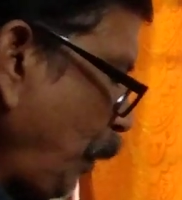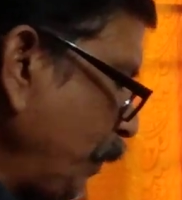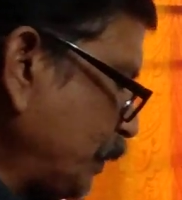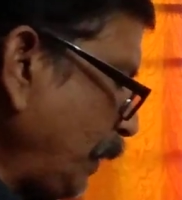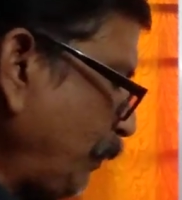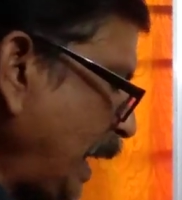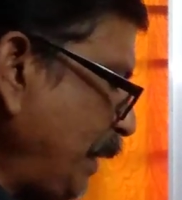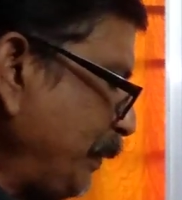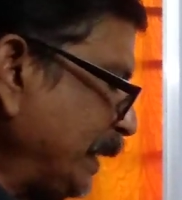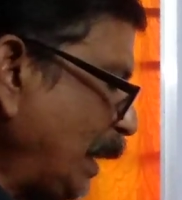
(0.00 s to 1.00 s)
forms of
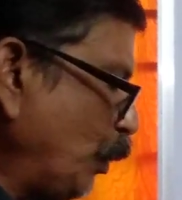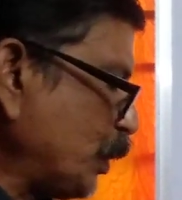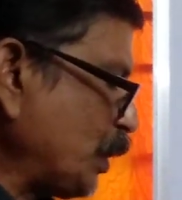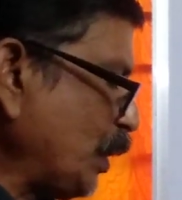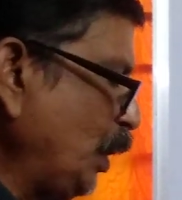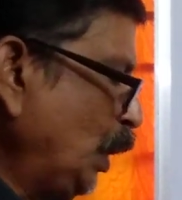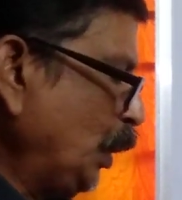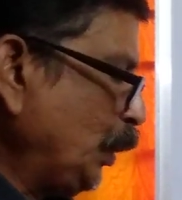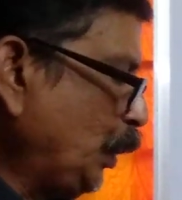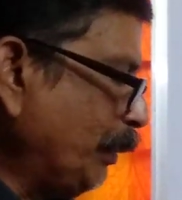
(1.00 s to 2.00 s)
life in the ocean.
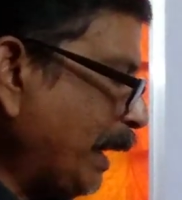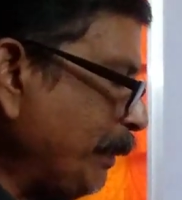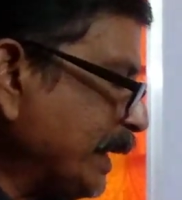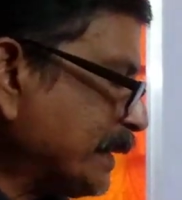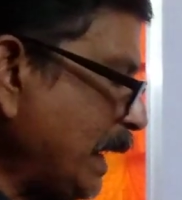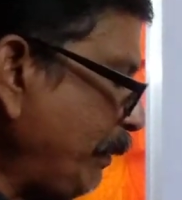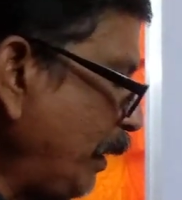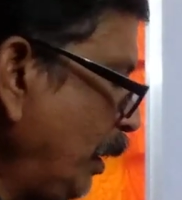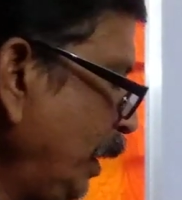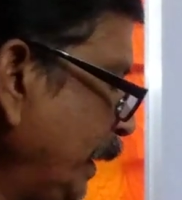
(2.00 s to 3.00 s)
Human beings
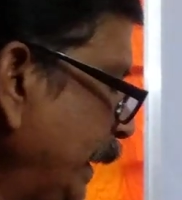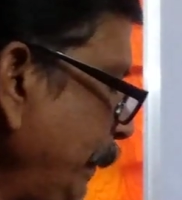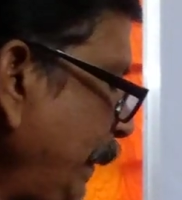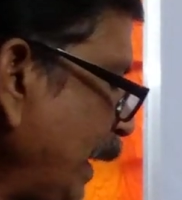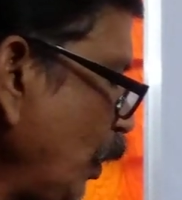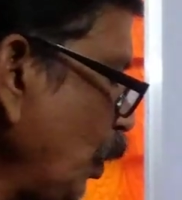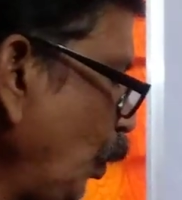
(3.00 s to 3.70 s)
have depend on